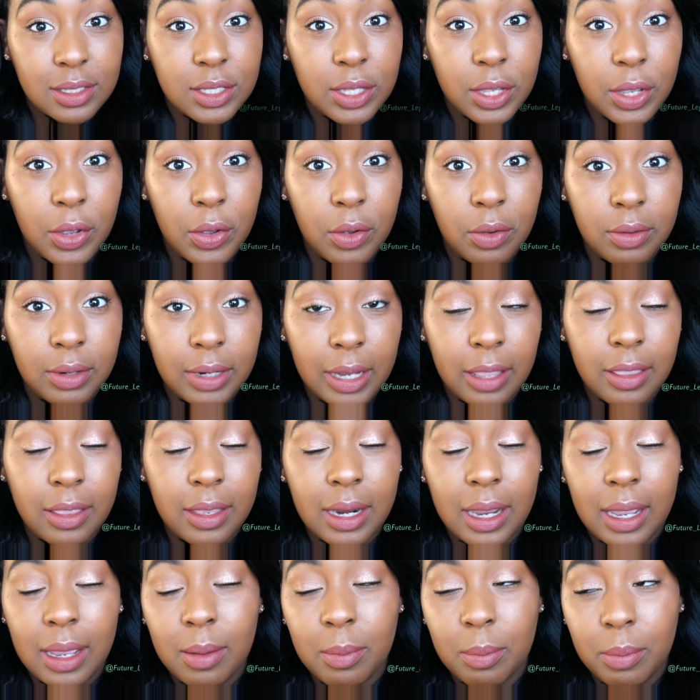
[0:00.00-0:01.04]
so now
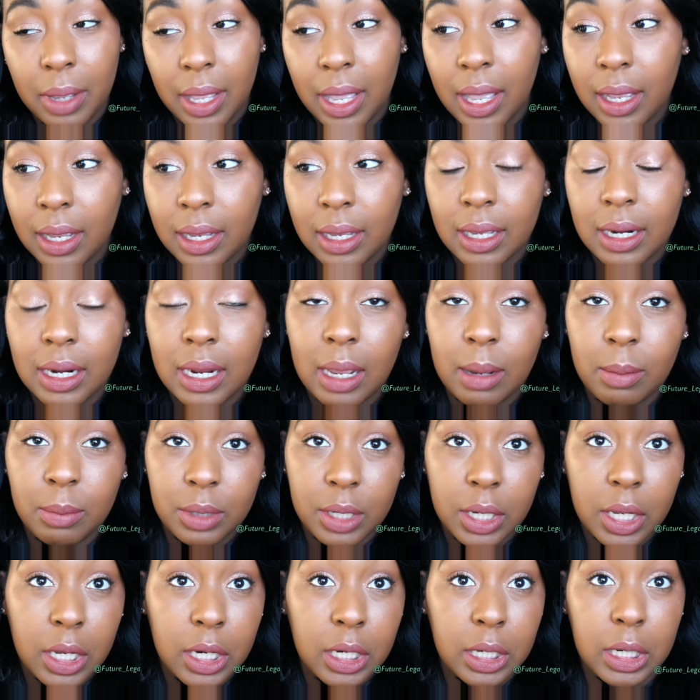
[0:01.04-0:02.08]
that I am back and I am
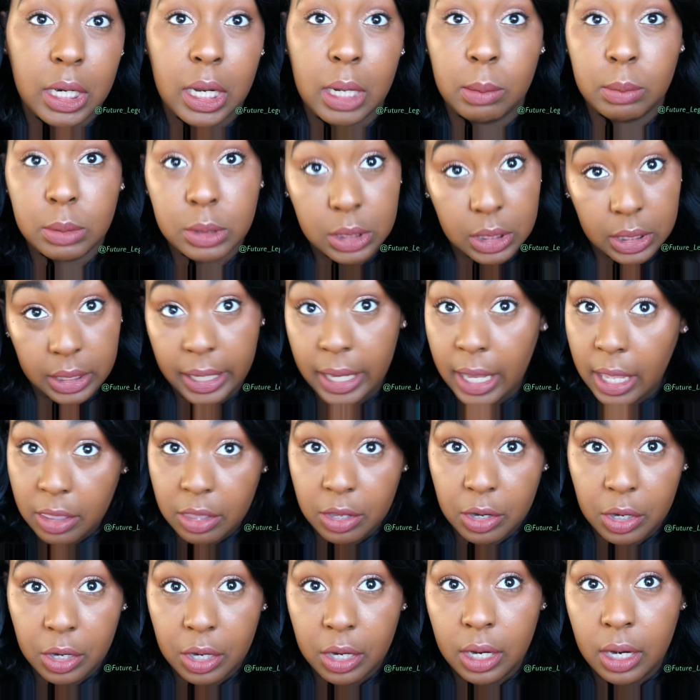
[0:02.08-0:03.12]
done and I am
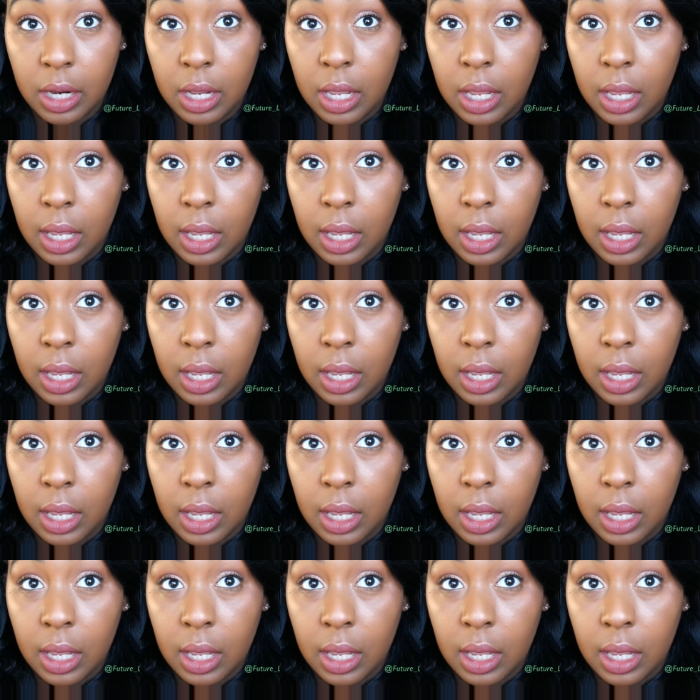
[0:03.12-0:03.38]
together,